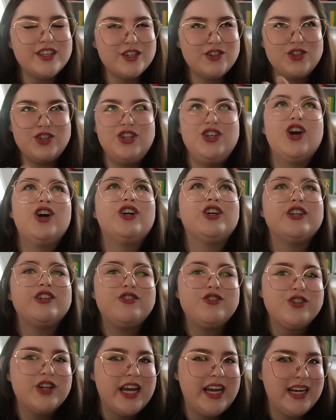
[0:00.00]
younger
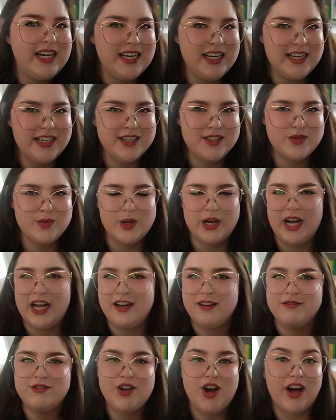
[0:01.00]
trainees were
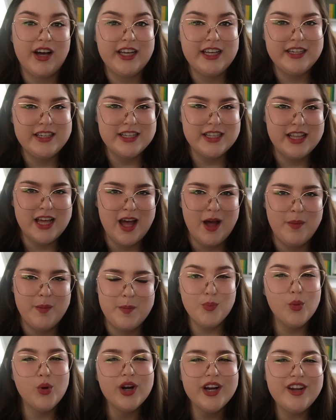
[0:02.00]
kind of talking to them
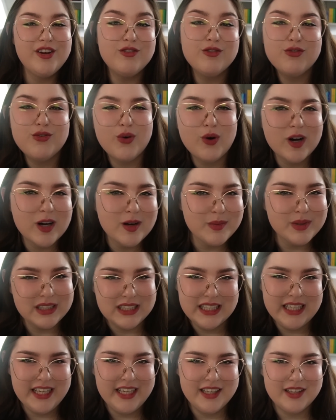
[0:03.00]
more
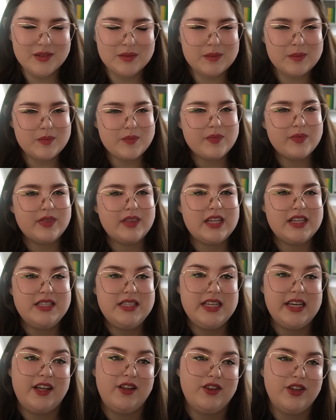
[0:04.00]
informally. Let's
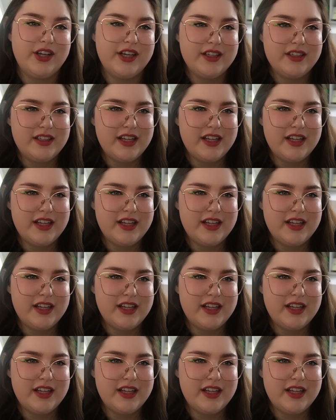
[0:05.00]
take a look at